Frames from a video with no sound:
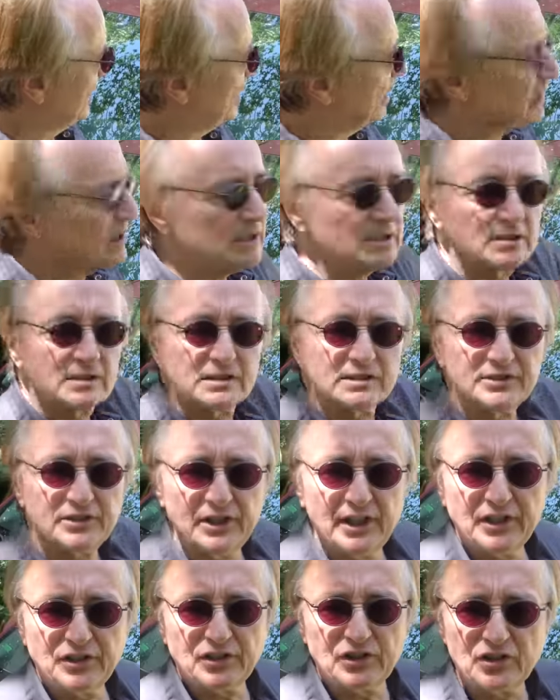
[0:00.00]
the
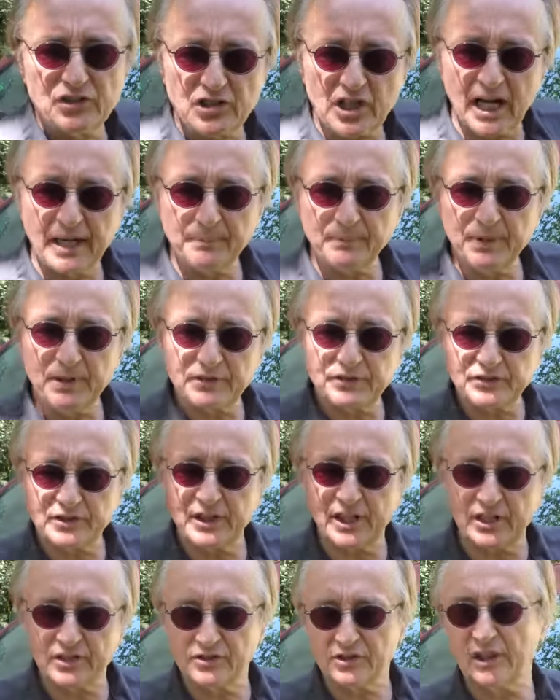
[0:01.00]
decent shape this
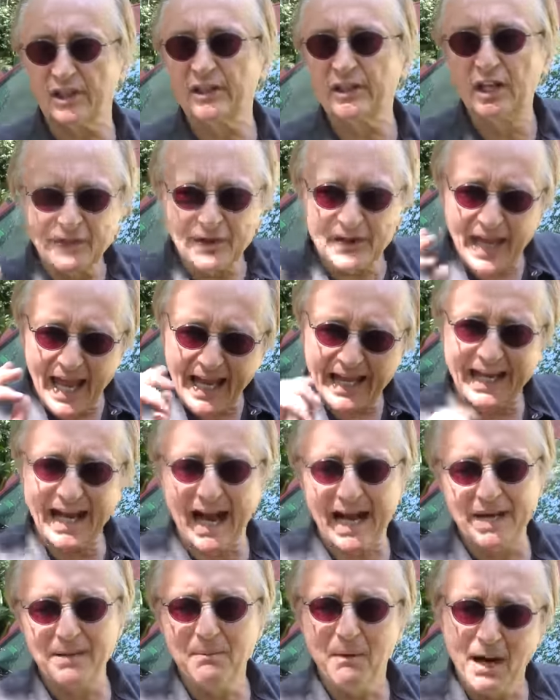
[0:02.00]
thing is in for that kind of